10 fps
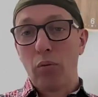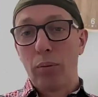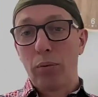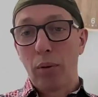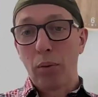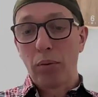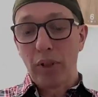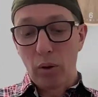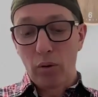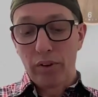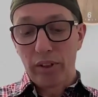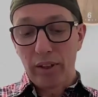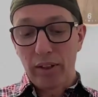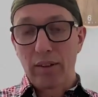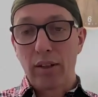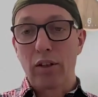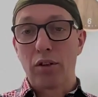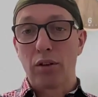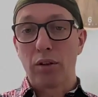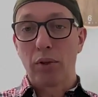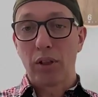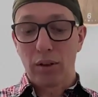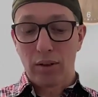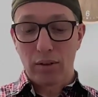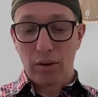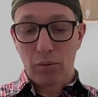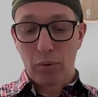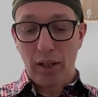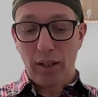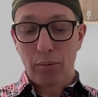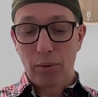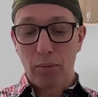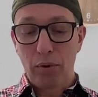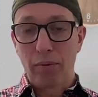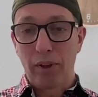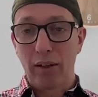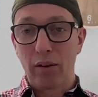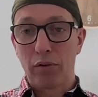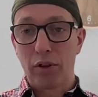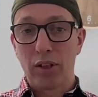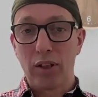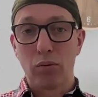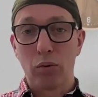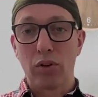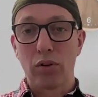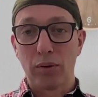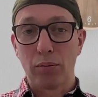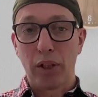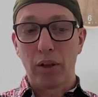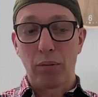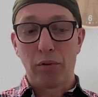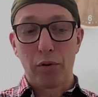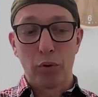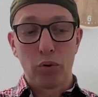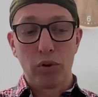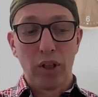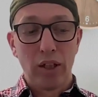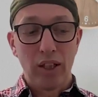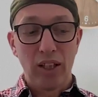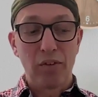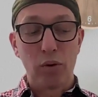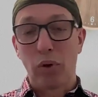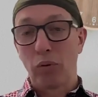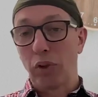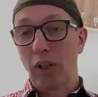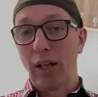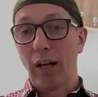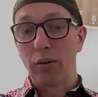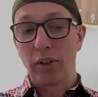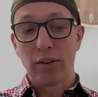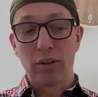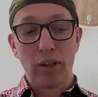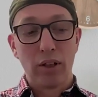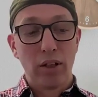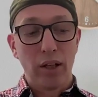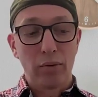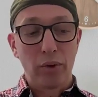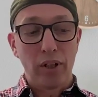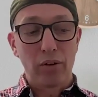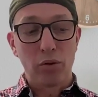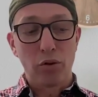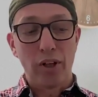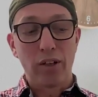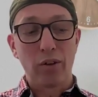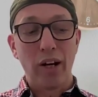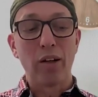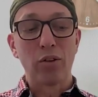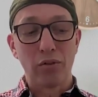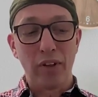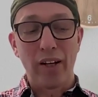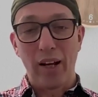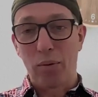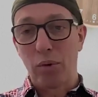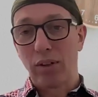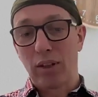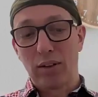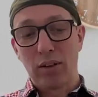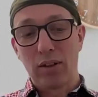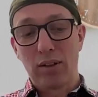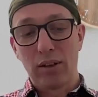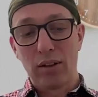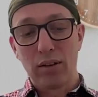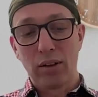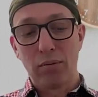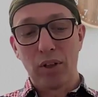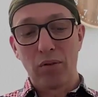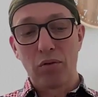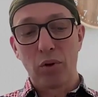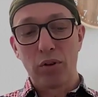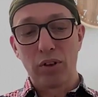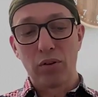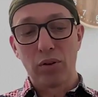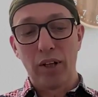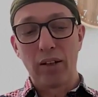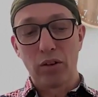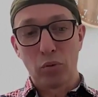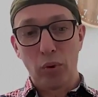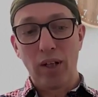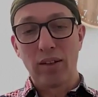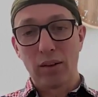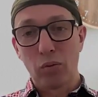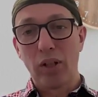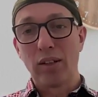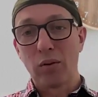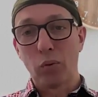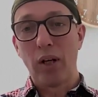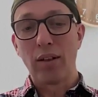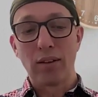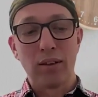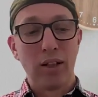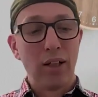we probably overdid this initially because we had a problem then of she didn't want to pick up the food even when we allowed it. And we had to train her out of that habit. And she still sometimes falls into that. She waits and waits and waits.